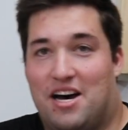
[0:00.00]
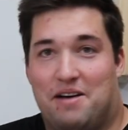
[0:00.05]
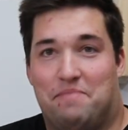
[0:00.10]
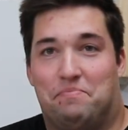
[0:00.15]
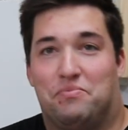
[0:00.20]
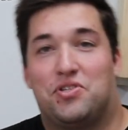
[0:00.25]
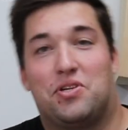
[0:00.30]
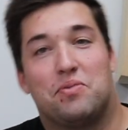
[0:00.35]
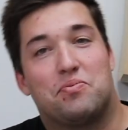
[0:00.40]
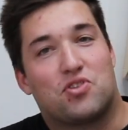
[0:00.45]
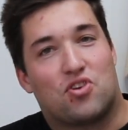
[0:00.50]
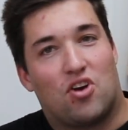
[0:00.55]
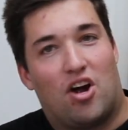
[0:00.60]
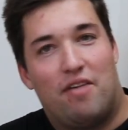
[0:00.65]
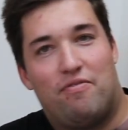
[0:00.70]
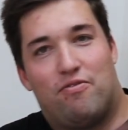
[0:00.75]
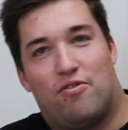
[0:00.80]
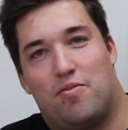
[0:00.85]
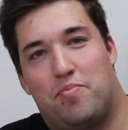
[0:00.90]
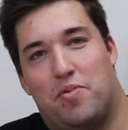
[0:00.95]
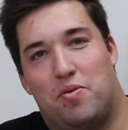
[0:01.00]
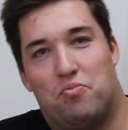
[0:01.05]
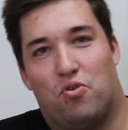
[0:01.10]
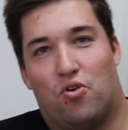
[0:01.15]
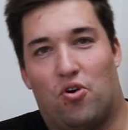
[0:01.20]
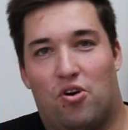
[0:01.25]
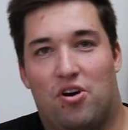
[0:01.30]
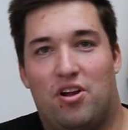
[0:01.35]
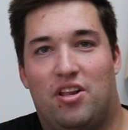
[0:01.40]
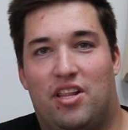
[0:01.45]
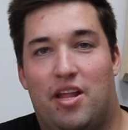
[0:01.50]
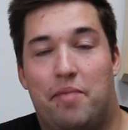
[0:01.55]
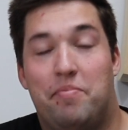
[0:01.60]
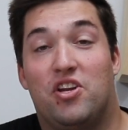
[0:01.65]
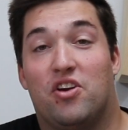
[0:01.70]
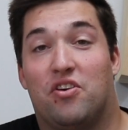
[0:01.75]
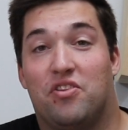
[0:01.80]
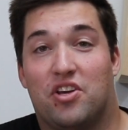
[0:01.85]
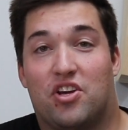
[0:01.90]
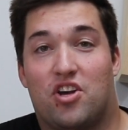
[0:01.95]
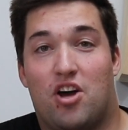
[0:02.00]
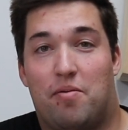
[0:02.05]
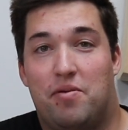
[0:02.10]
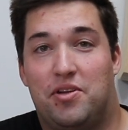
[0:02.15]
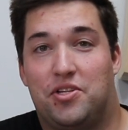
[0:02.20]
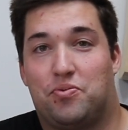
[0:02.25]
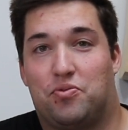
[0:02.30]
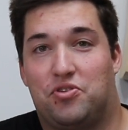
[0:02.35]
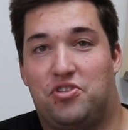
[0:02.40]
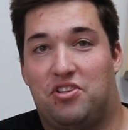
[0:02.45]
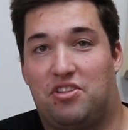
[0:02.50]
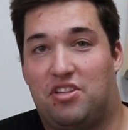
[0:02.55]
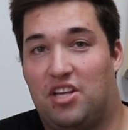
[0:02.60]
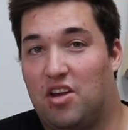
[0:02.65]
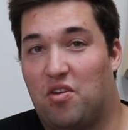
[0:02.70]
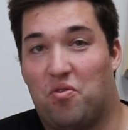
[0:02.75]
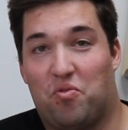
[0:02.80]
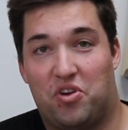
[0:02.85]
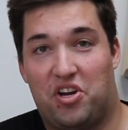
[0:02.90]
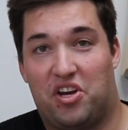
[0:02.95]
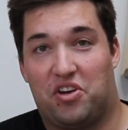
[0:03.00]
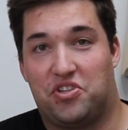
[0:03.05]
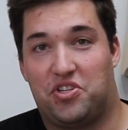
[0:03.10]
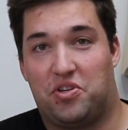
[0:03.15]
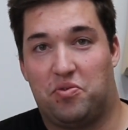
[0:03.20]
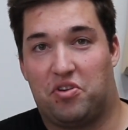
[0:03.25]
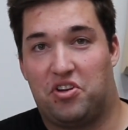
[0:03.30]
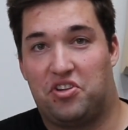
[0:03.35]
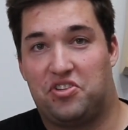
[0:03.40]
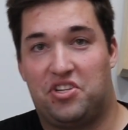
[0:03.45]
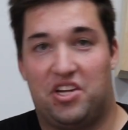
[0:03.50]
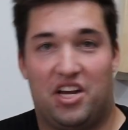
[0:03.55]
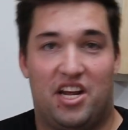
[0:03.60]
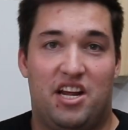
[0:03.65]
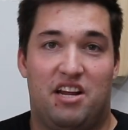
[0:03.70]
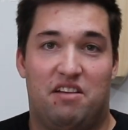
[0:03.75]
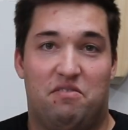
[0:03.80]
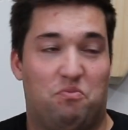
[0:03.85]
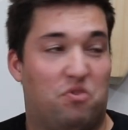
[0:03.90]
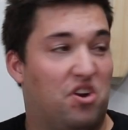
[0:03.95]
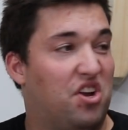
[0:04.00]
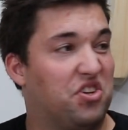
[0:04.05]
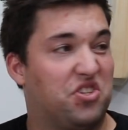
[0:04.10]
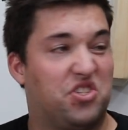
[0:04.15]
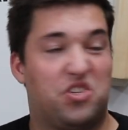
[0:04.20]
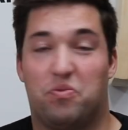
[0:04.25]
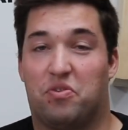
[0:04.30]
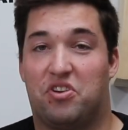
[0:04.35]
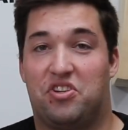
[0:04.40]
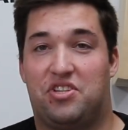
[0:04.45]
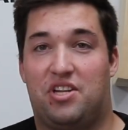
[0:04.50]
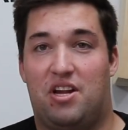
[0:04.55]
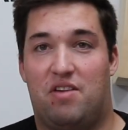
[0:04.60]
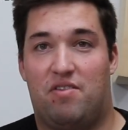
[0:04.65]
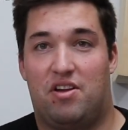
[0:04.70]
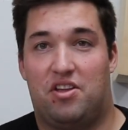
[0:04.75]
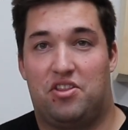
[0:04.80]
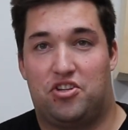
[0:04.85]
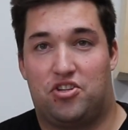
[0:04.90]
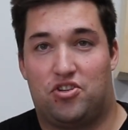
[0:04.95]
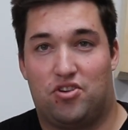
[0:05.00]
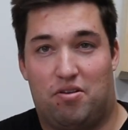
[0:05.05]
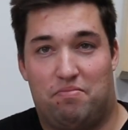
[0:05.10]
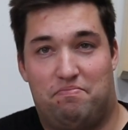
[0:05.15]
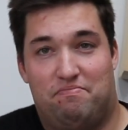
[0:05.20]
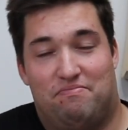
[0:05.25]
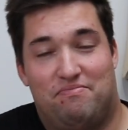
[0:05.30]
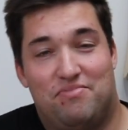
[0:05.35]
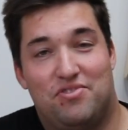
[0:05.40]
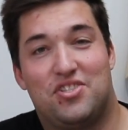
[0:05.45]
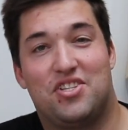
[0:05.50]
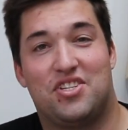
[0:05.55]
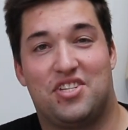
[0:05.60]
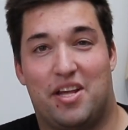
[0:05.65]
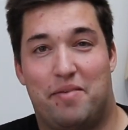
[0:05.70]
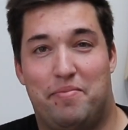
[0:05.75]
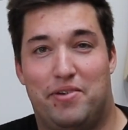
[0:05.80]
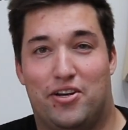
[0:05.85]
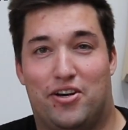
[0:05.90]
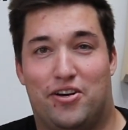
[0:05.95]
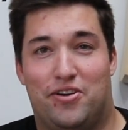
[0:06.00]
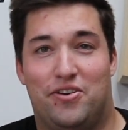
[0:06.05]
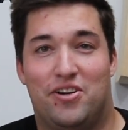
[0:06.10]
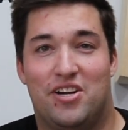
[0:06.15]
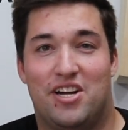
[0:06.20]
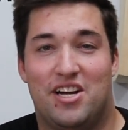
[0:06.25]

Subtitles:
Subscribe for a bit more. Let me know in the comments what you think. What else you want to see? What else do you want to see around the shop? Just let me know.